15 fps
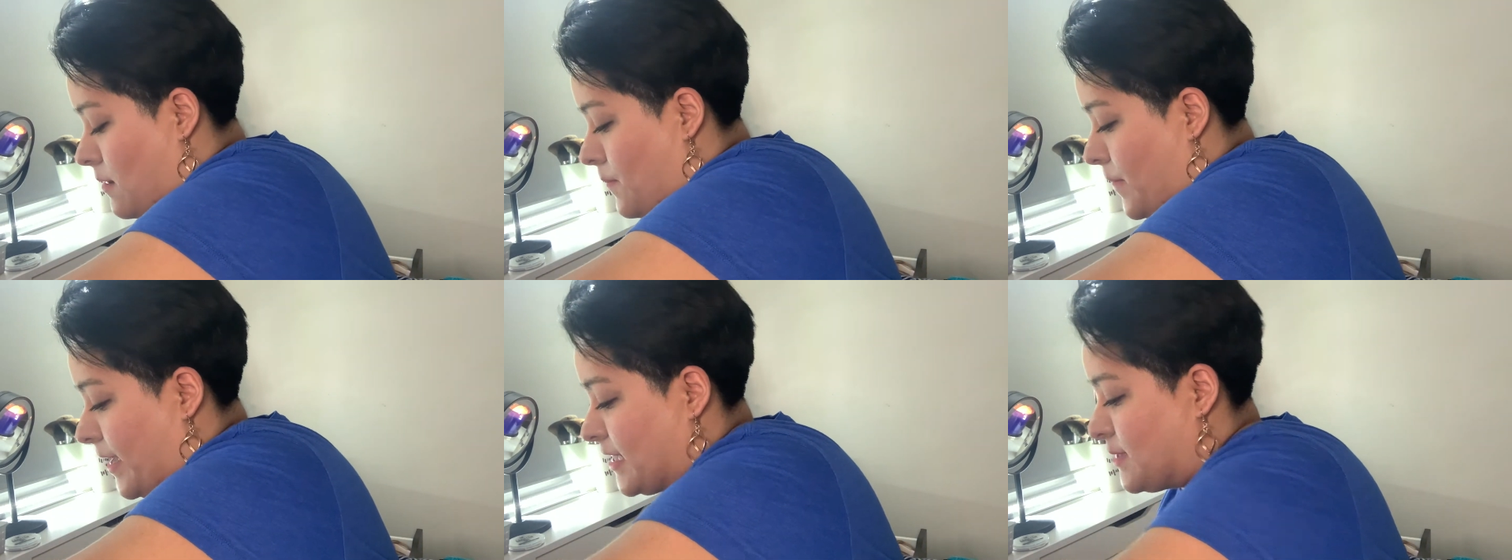
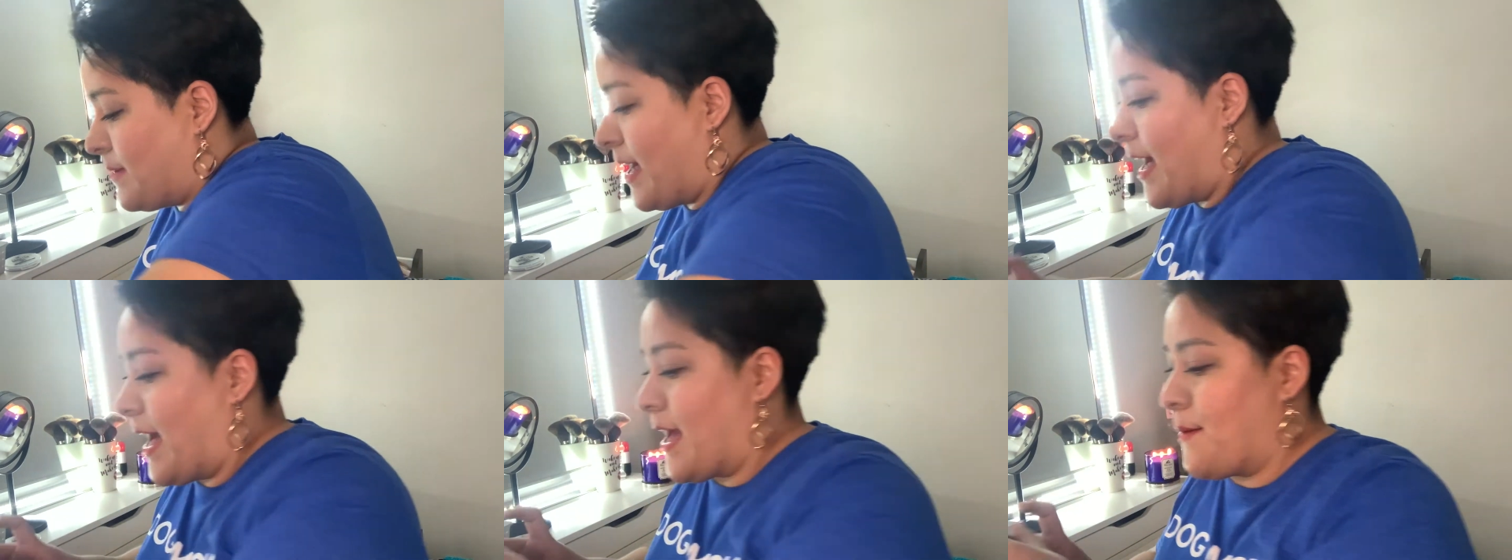because my
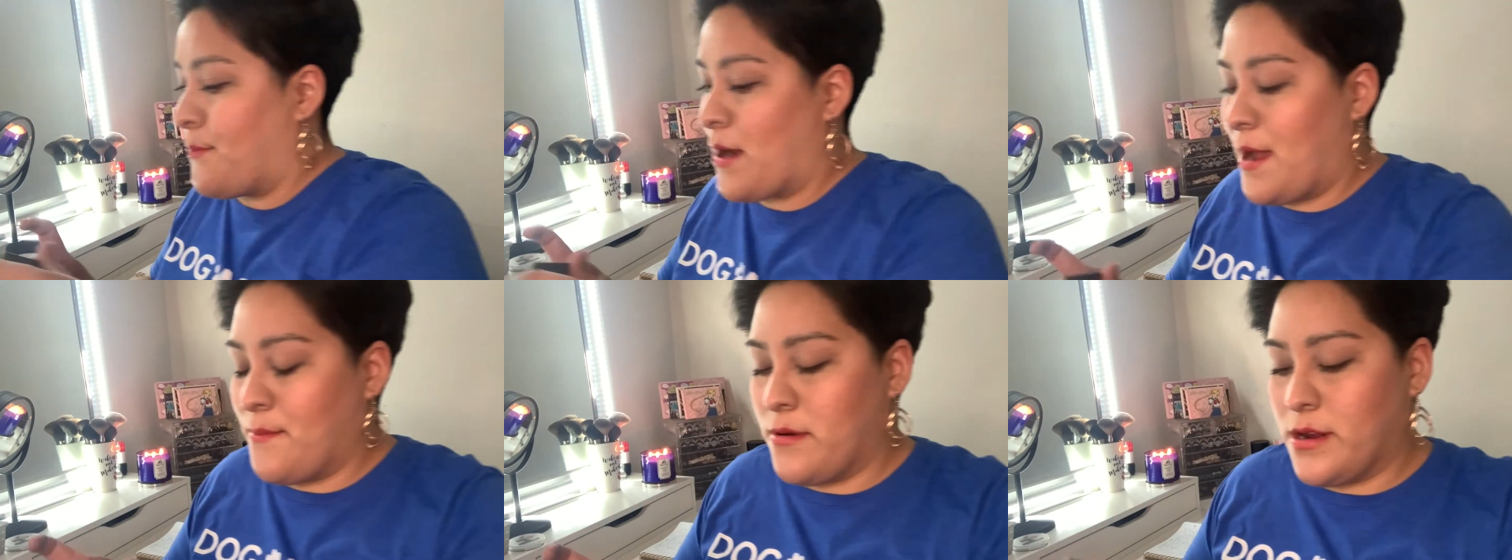eye
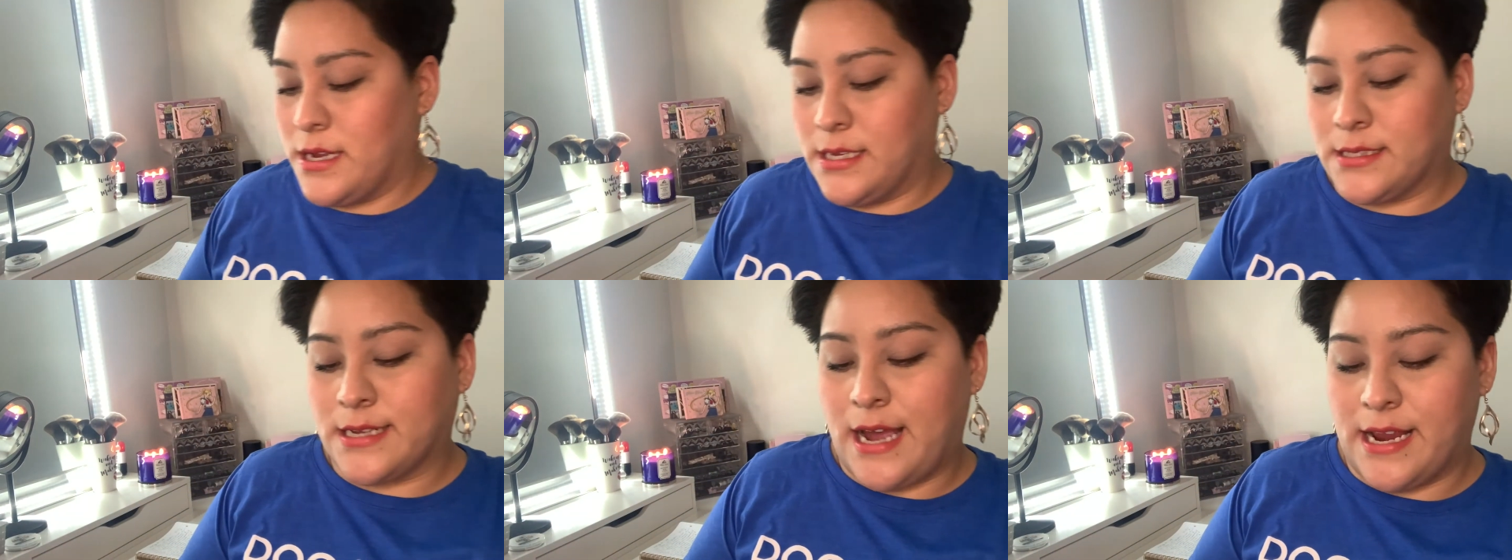primer
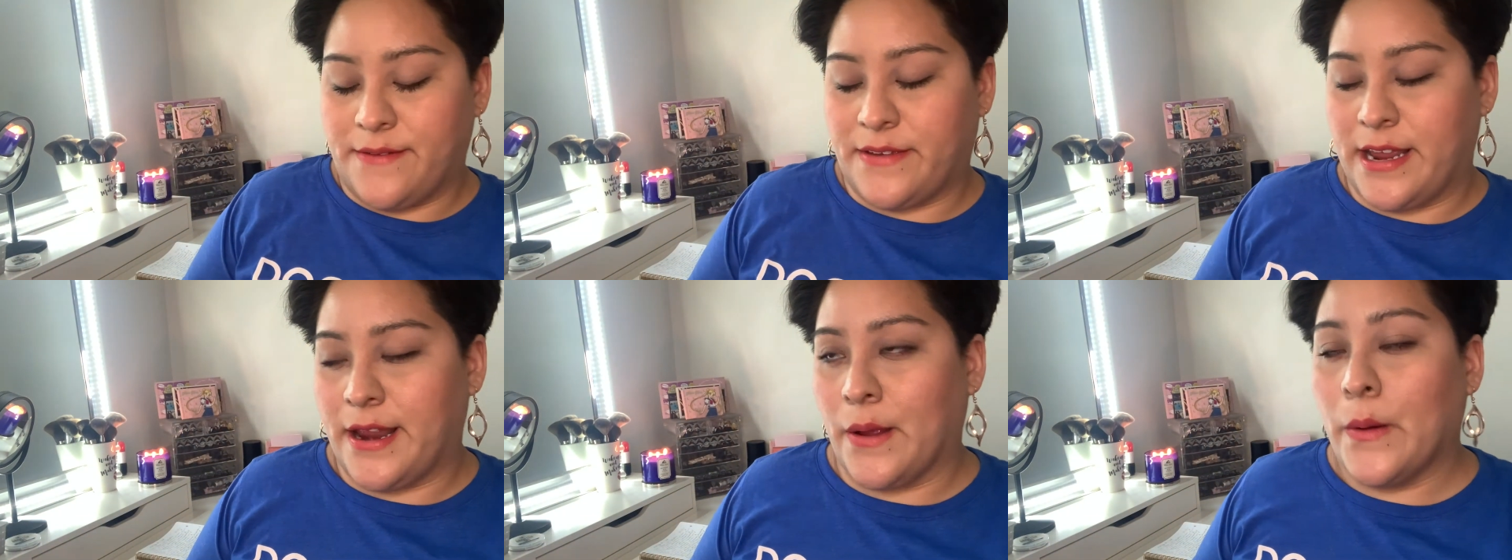is kind of
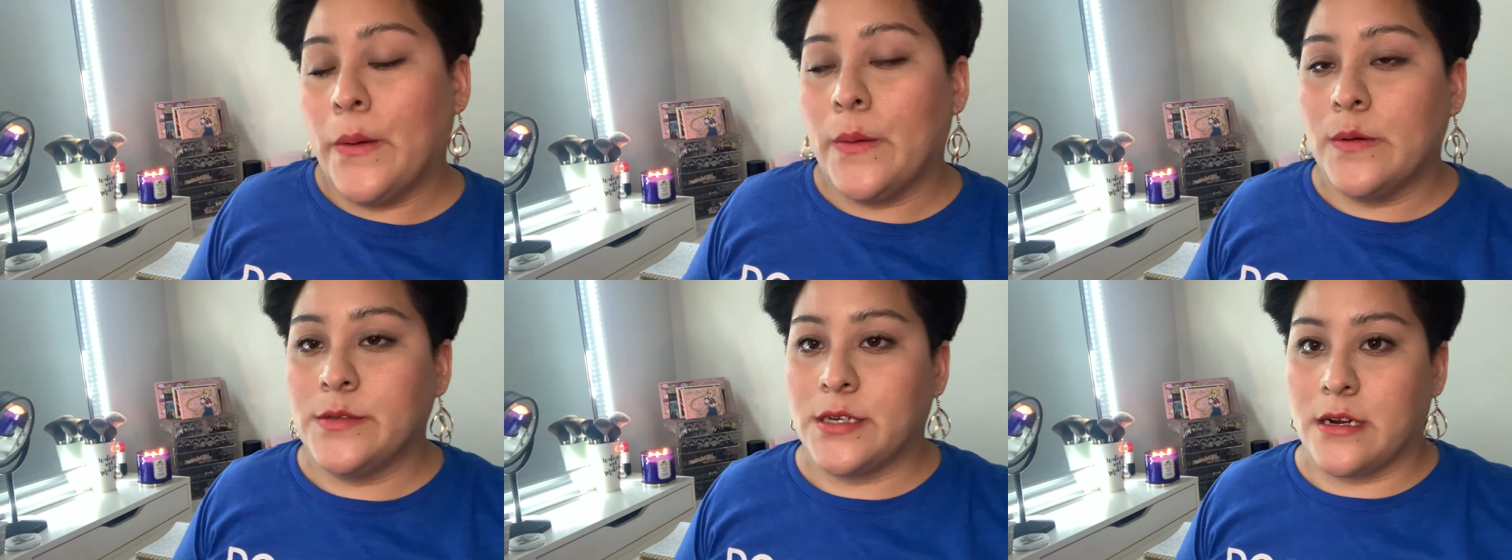getting
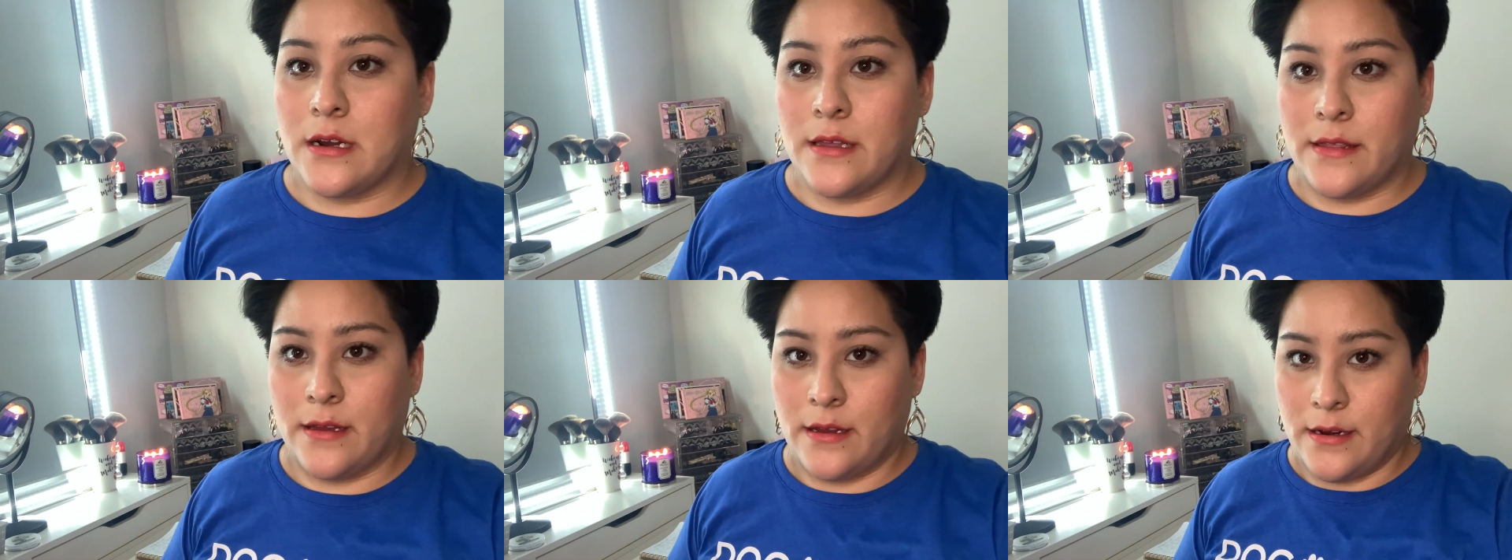older,
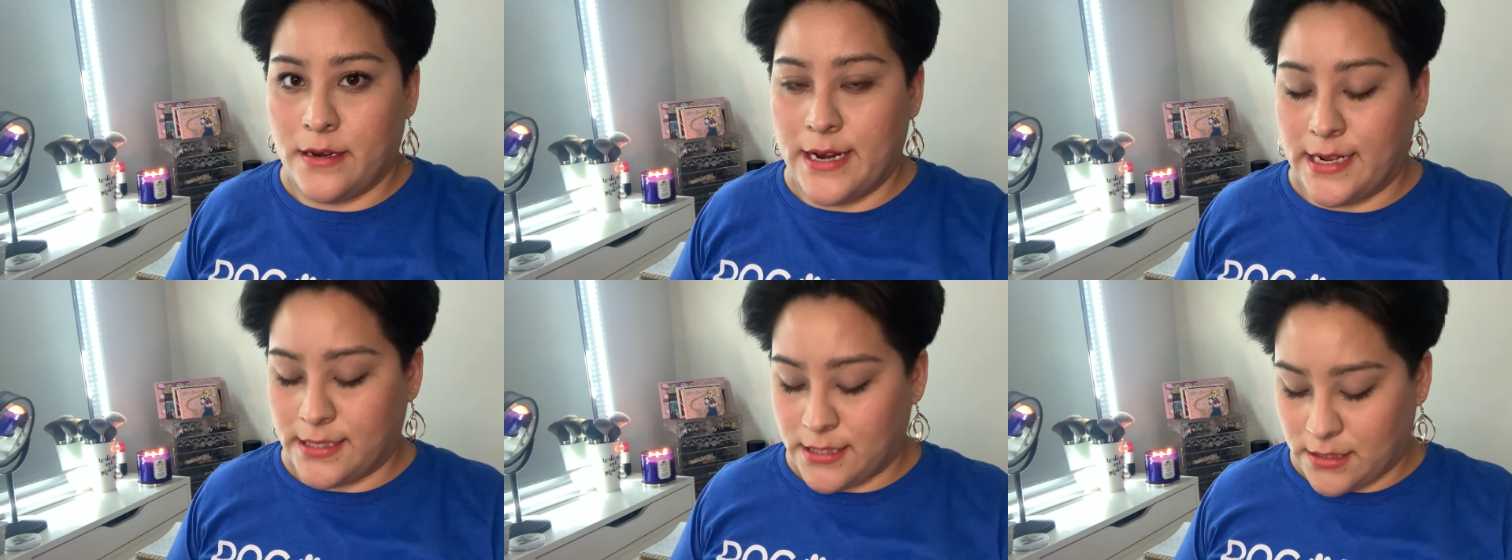the
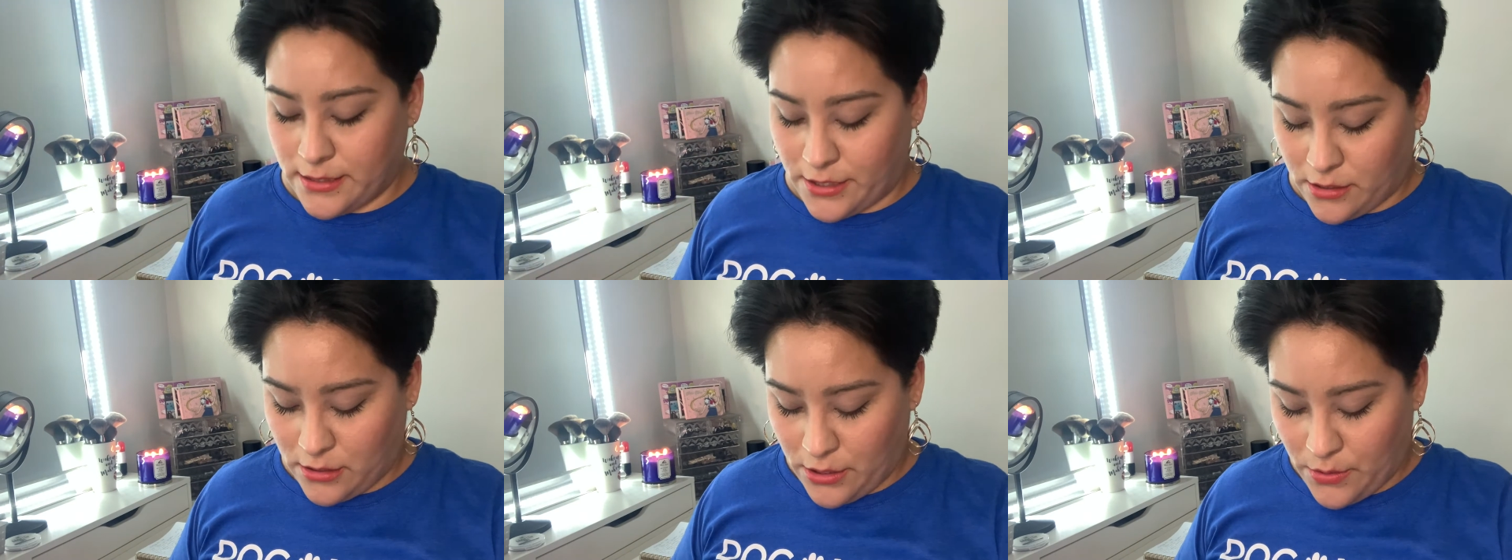NYX glitter
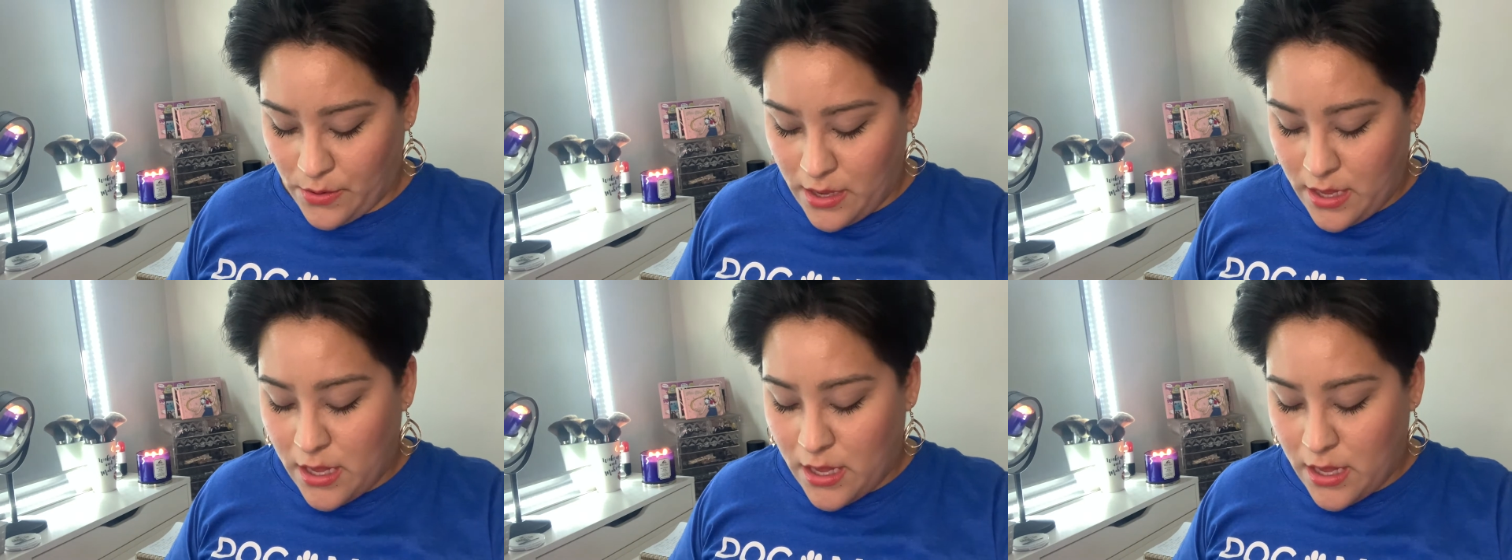glue.